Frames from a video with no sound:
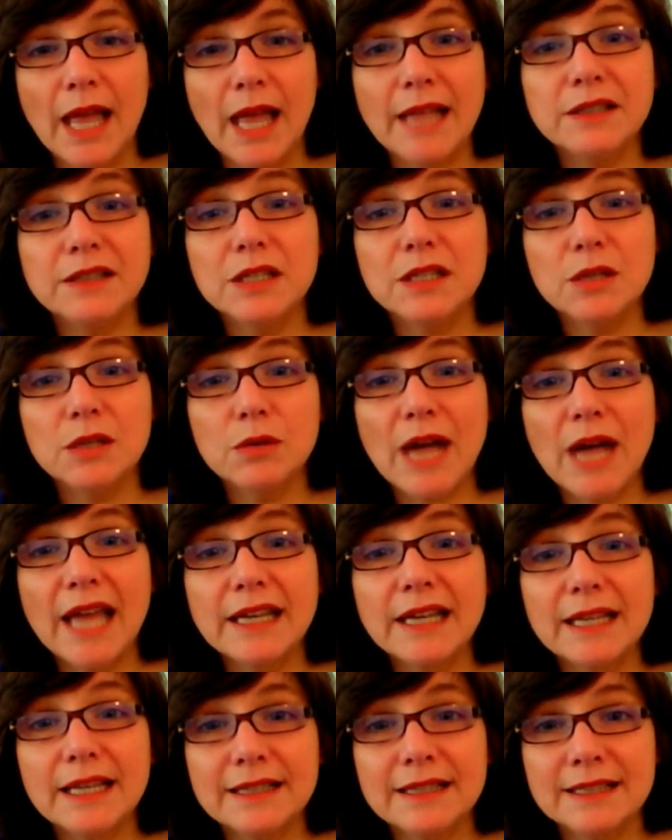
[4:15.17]
And the
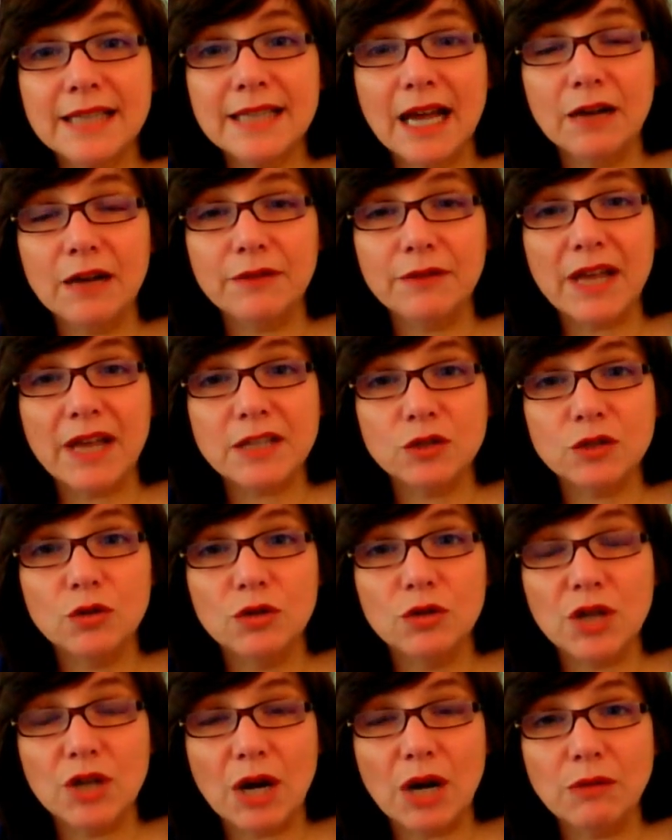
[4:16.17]
UN itself has
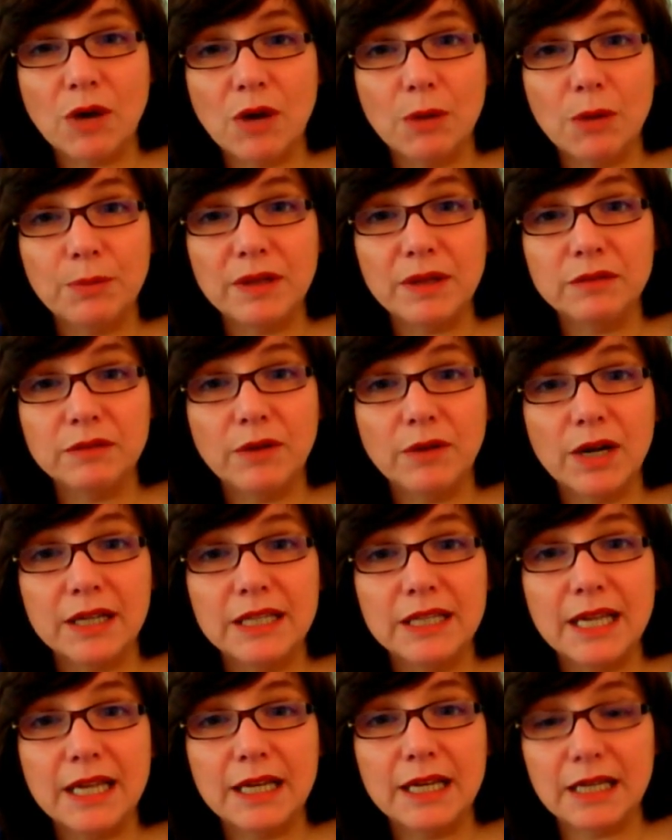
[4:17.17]
to grow up and
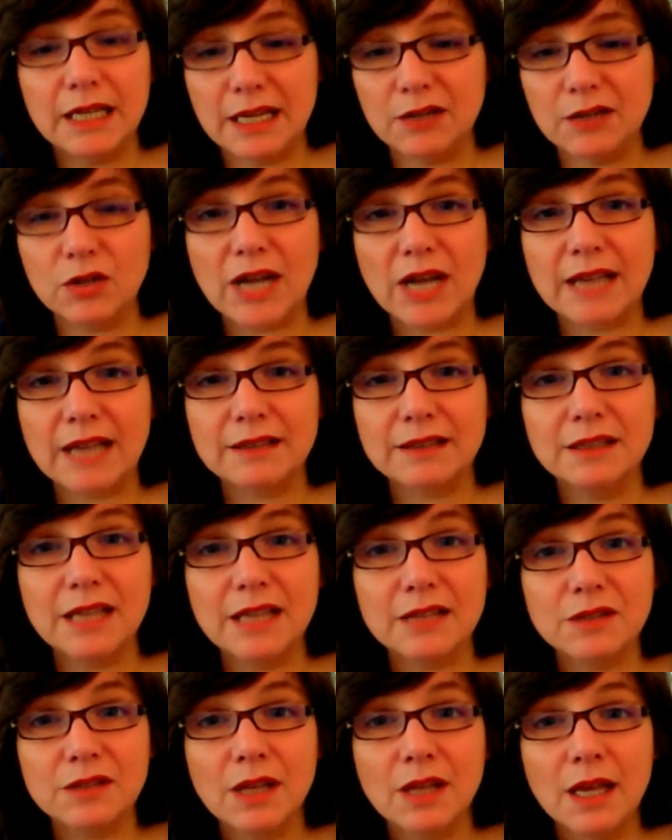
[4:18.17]
work legally correct,
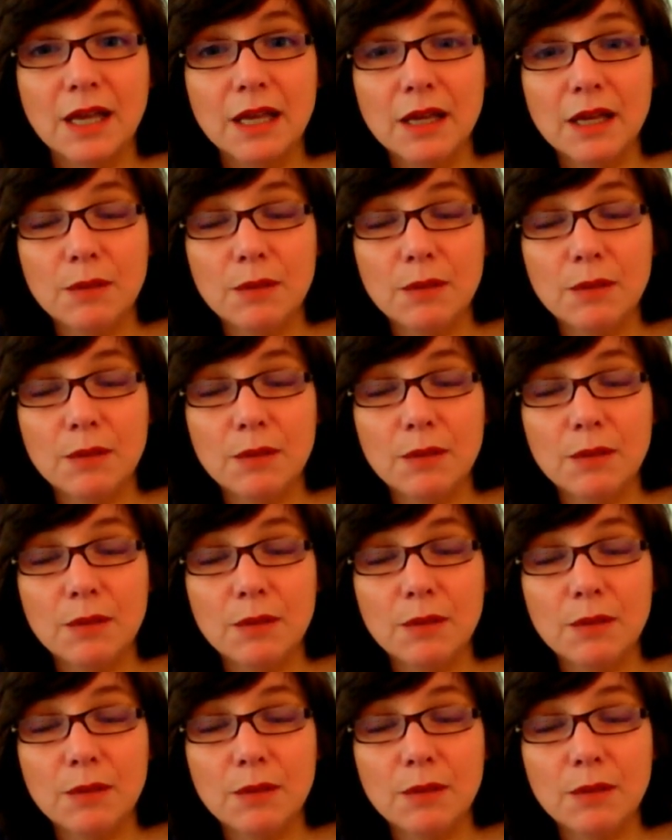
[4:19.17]
and that's